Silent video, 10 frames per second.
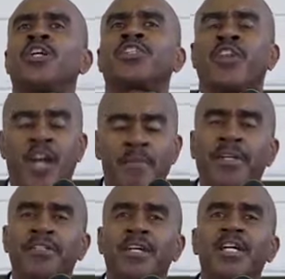
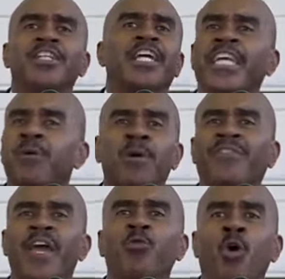determined to get
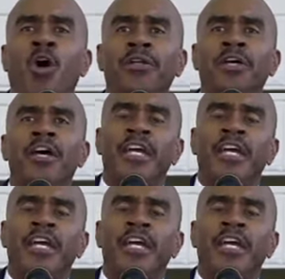what they want,